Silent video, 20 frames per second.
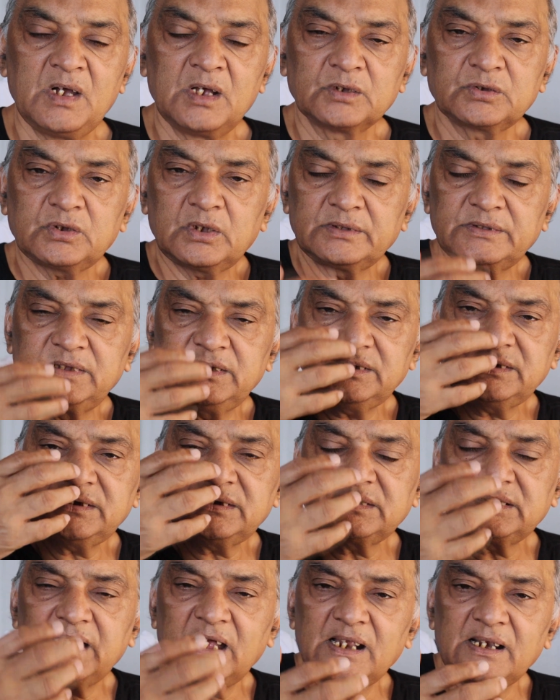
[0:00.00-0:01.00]
So this
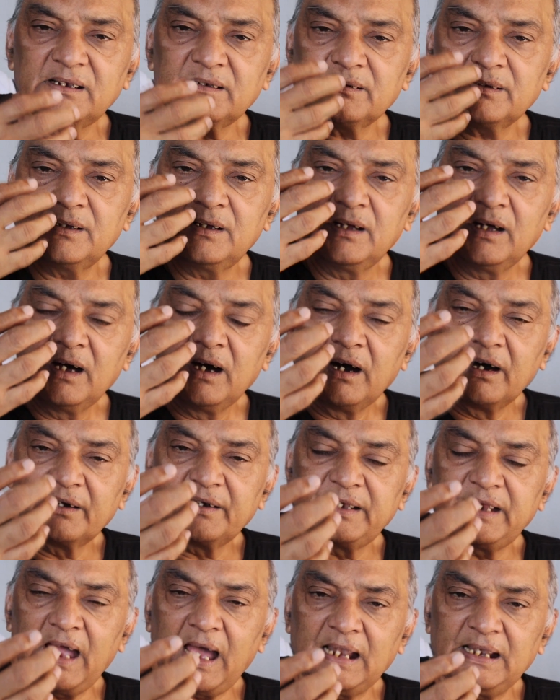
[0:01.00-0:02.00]
the
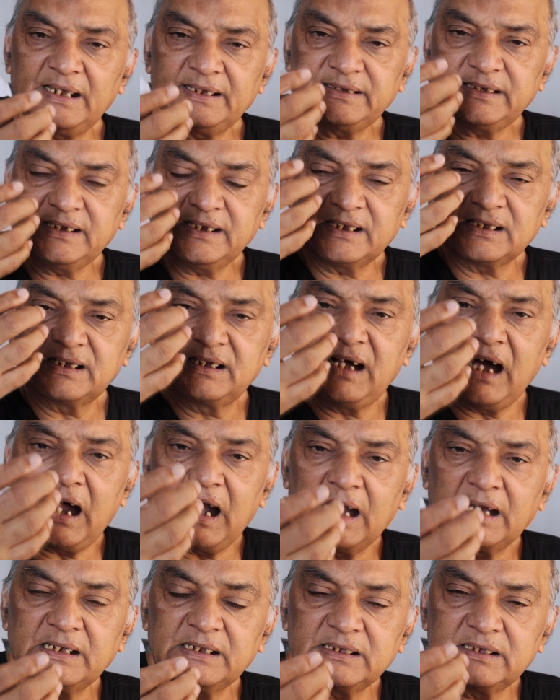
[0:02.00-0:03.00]
reality
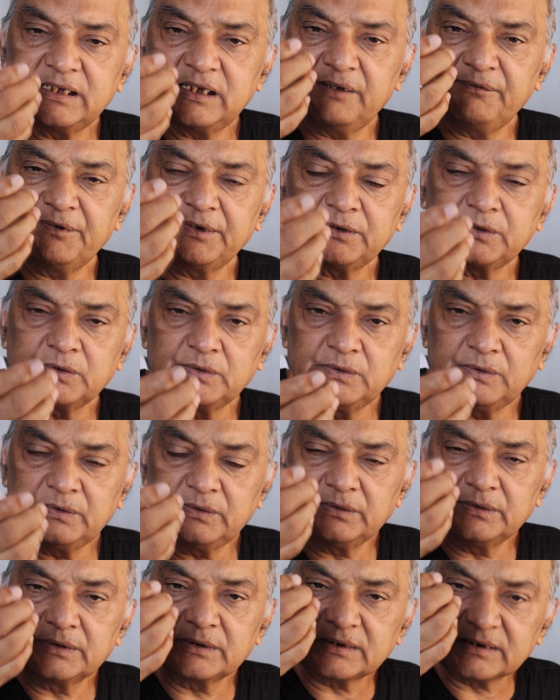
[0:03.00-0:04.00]
God give
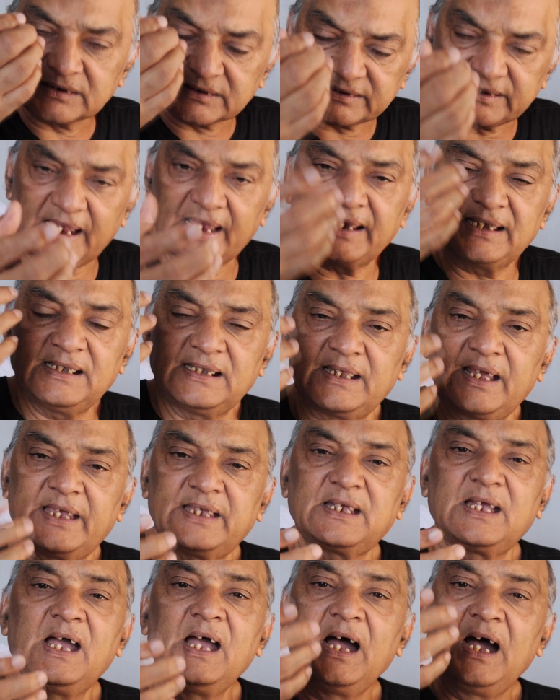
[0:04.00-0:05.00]
to sign
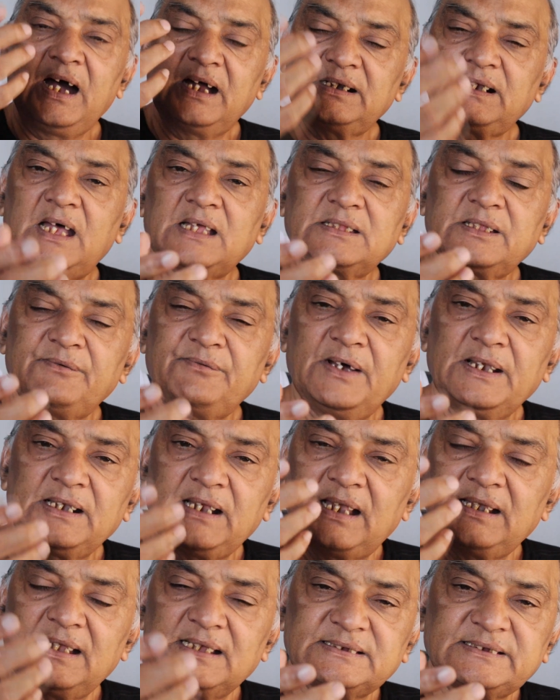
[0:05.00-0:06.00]
like, and other one
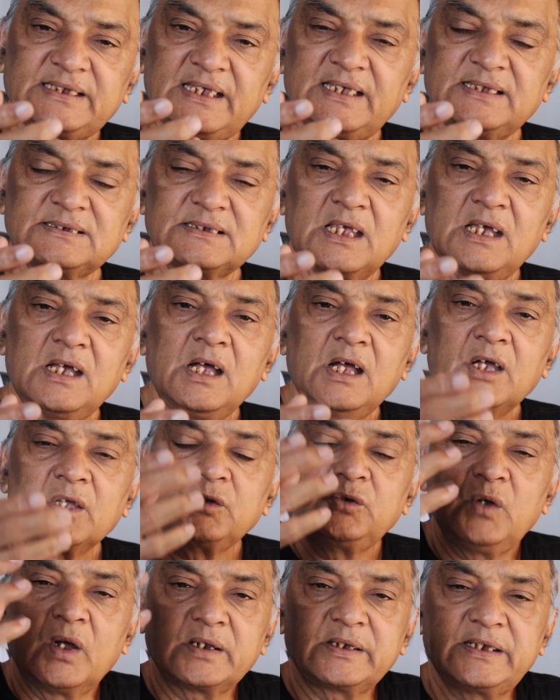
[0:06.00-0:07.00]
Allah says,
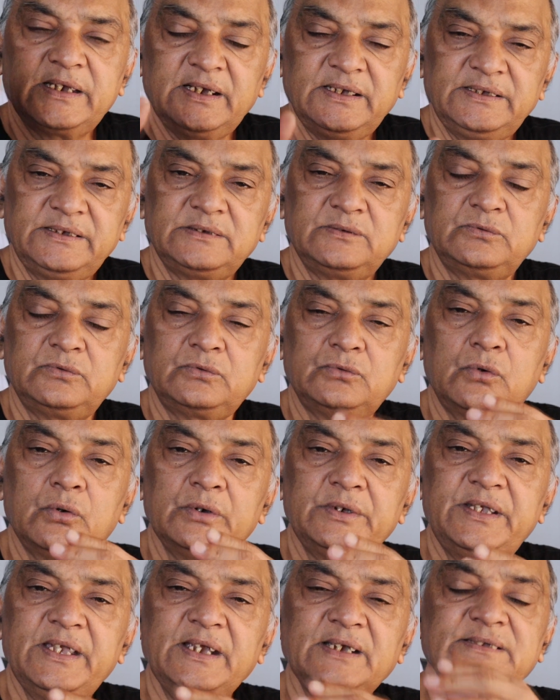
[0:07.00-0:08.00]
your
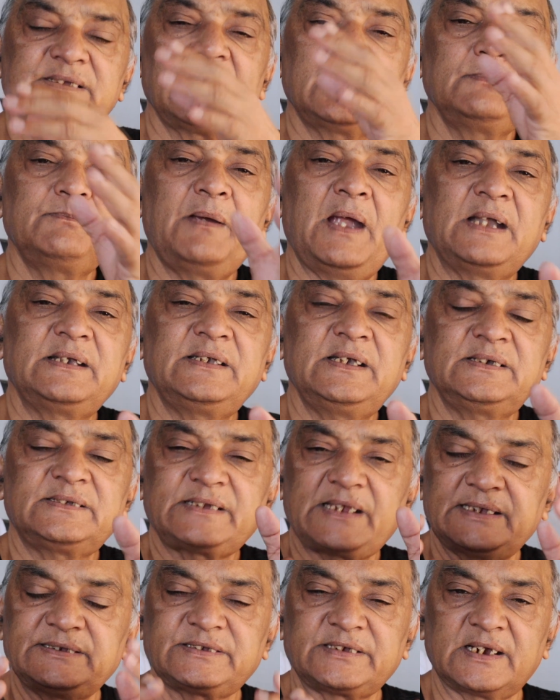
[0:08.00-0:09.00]
good deeds and bad deeds,
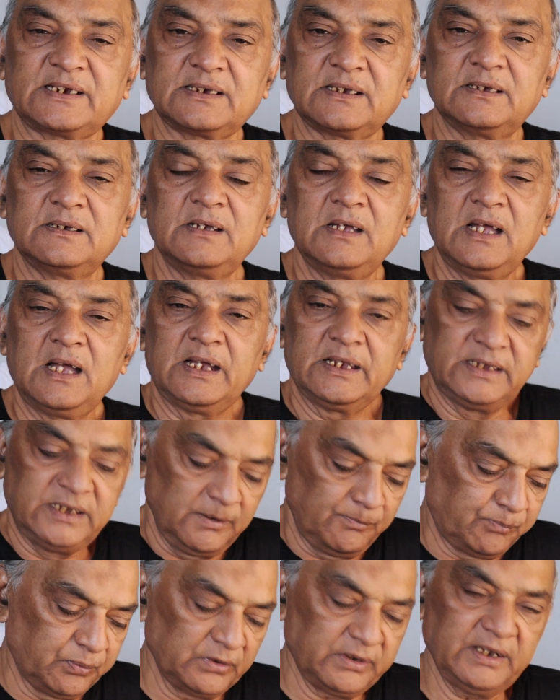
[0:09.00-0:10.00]
I check. He
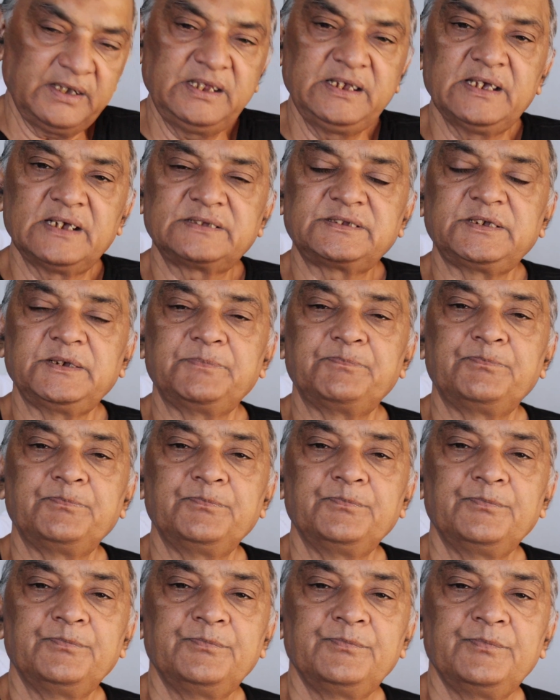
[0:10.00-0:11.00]
put it here, chief.
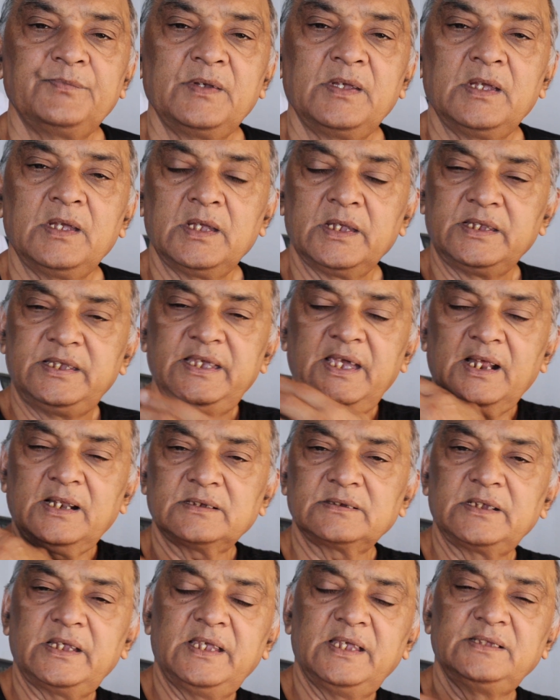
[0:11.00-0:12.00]

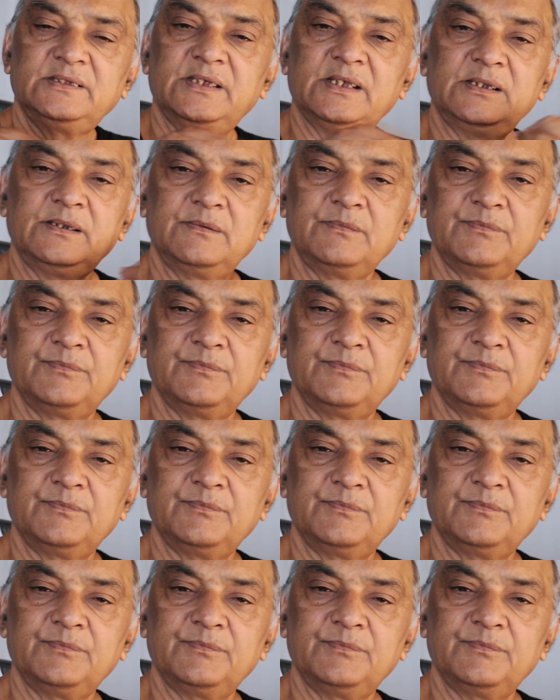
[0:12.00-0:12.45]
Here, angel.